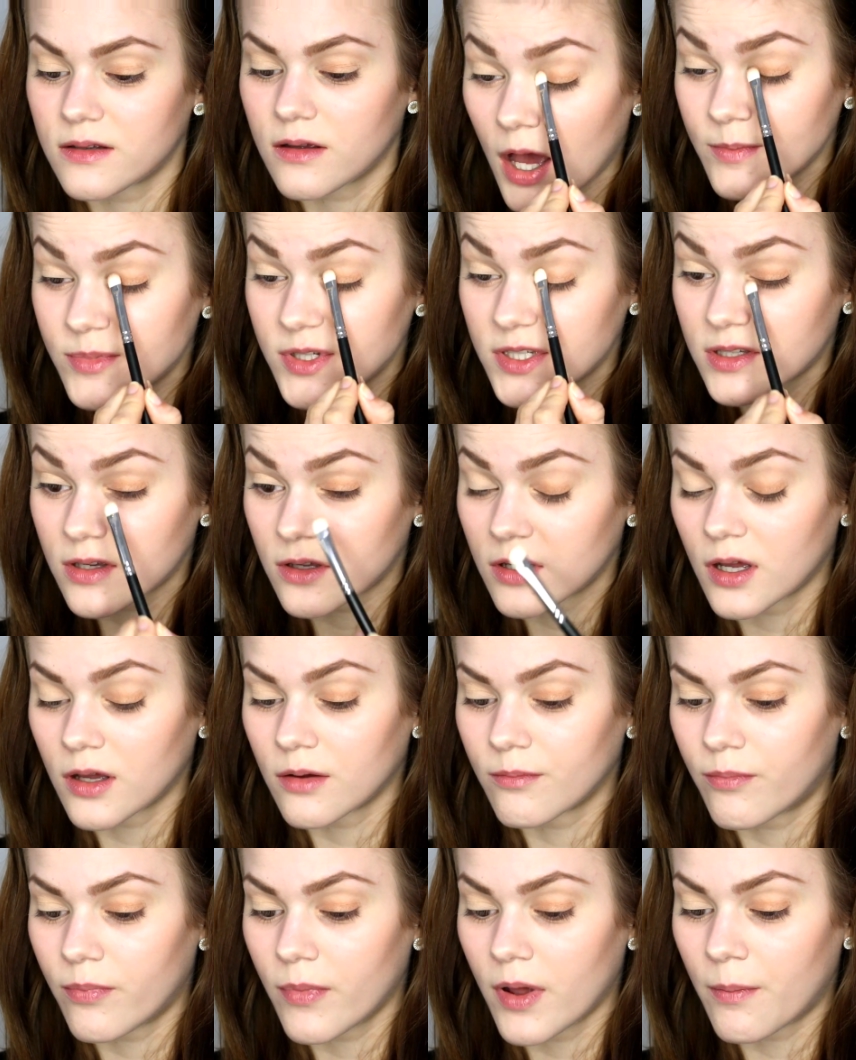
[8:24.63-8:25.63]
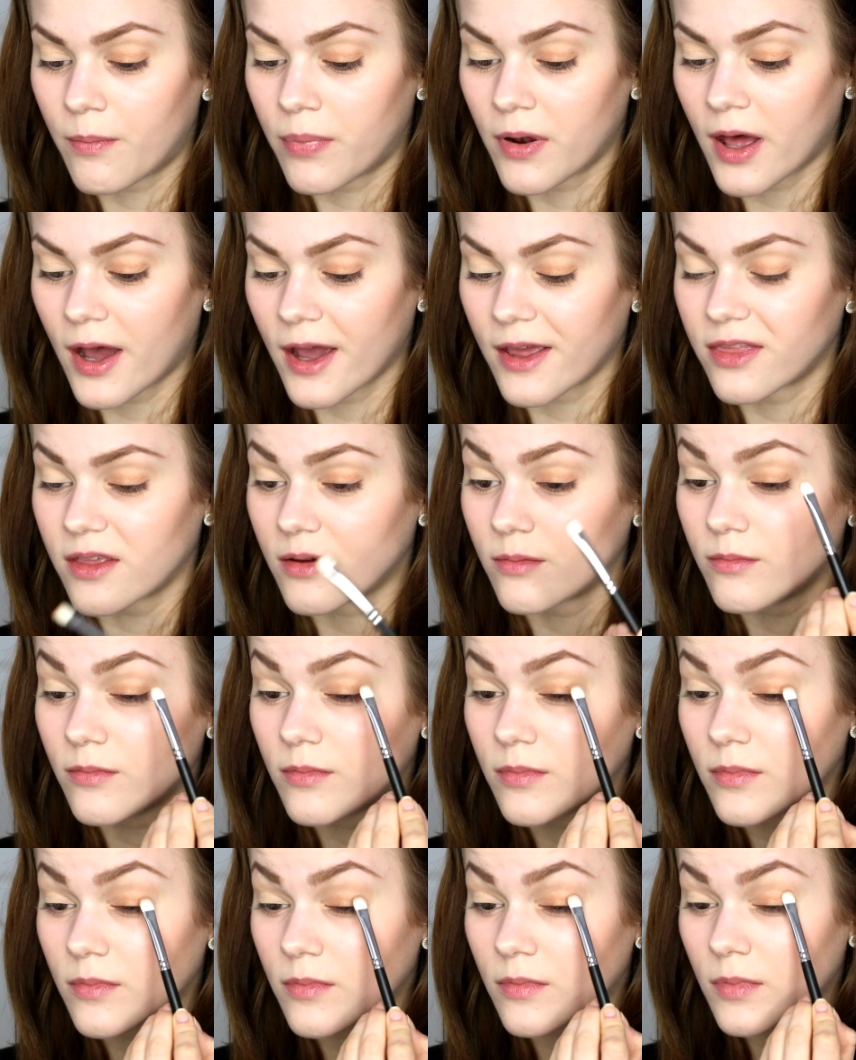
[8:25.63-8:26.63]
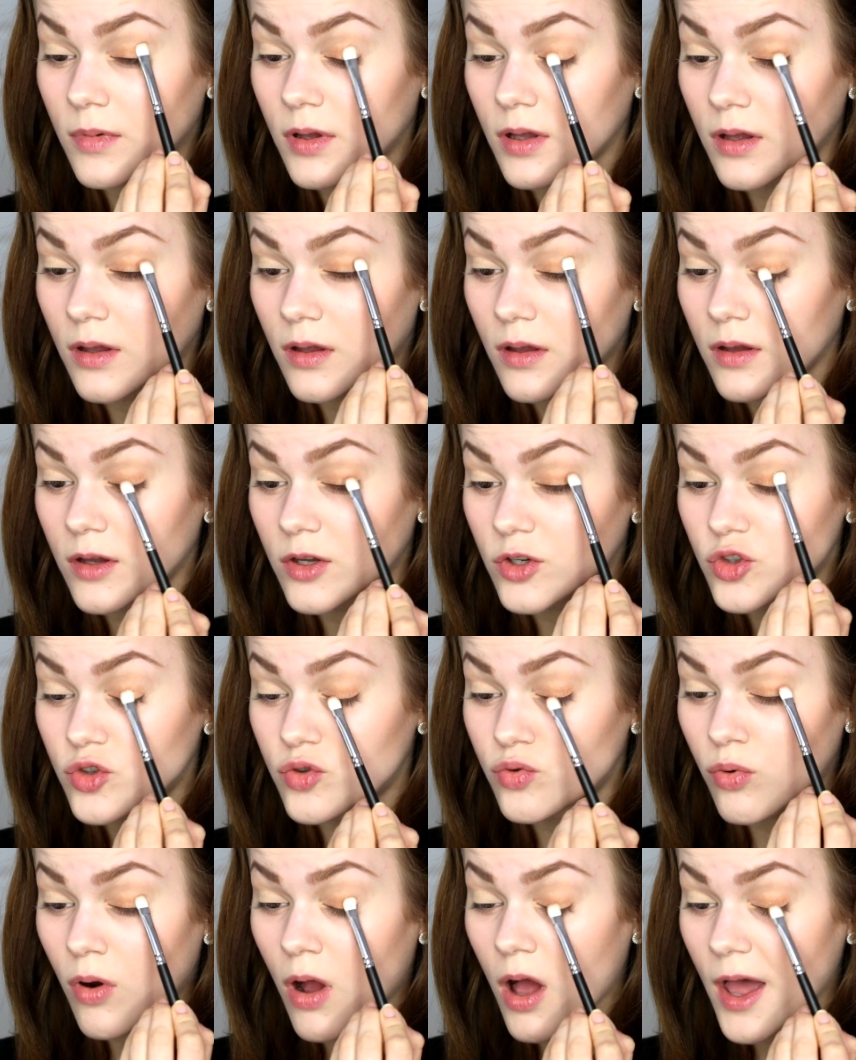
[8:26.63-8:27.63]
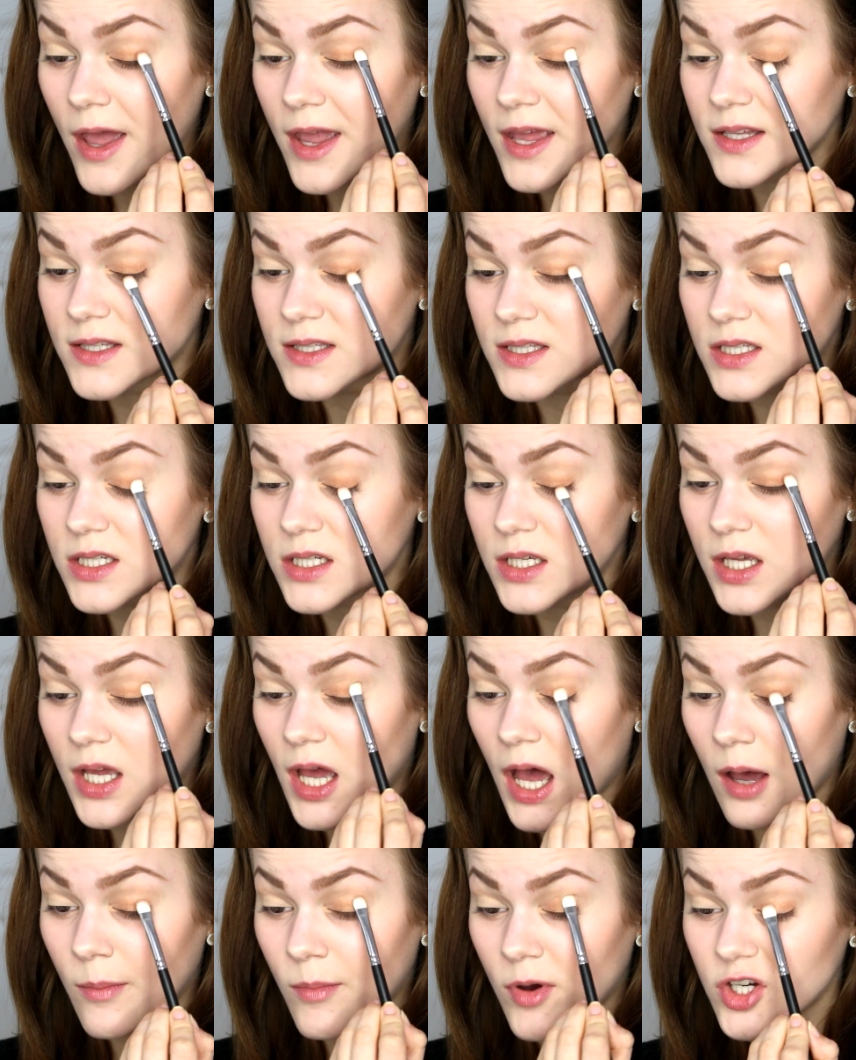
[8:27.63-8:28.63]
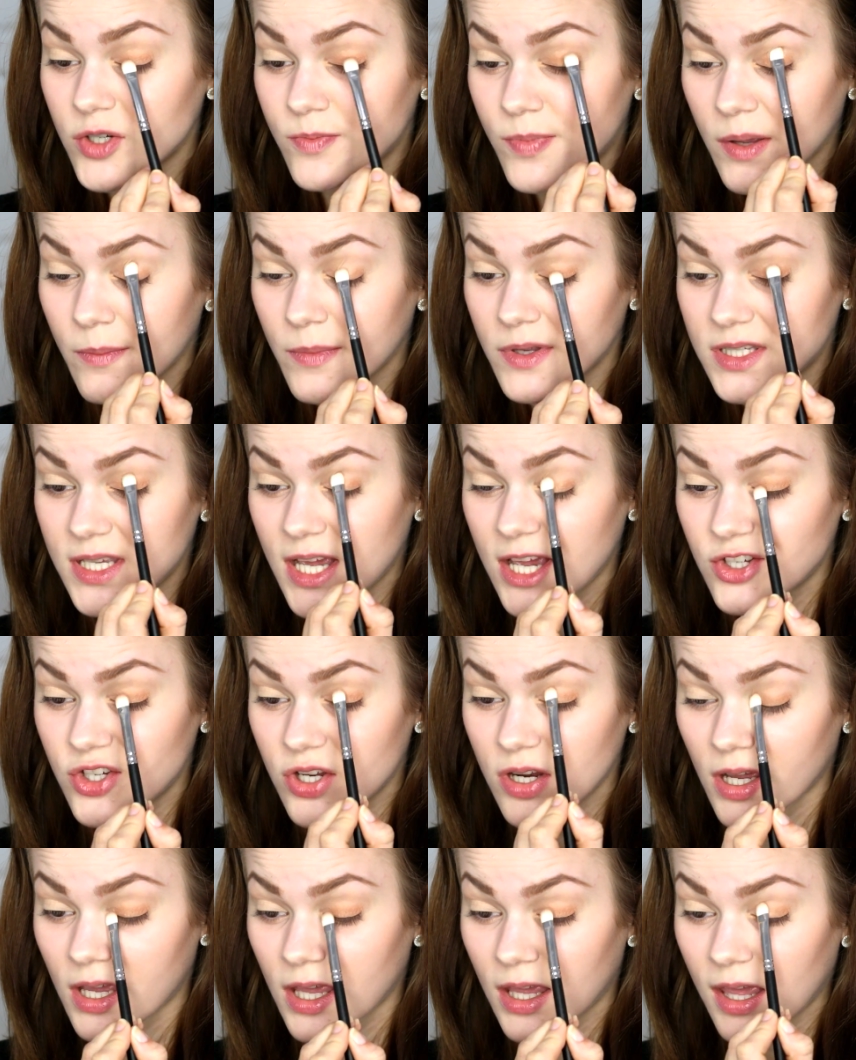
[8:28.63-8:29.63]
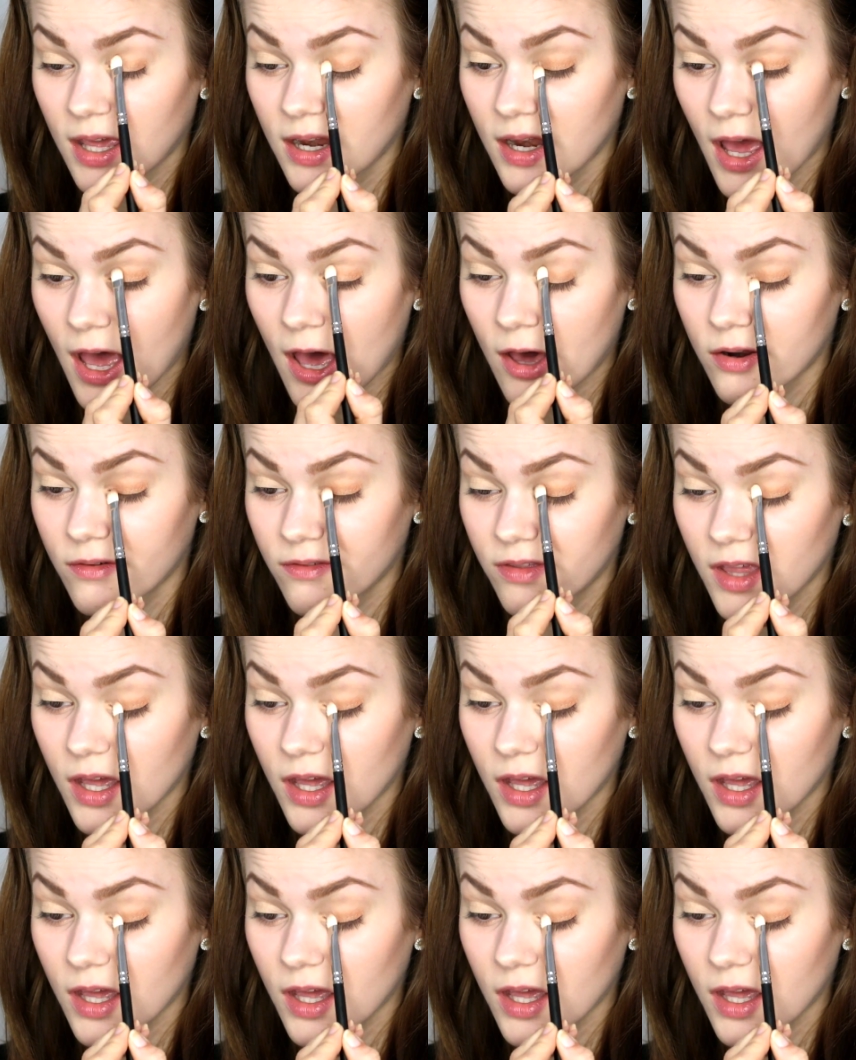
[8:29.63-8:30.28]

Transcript: I'm just gonna apply them dry and see how much pigmentation I could get out of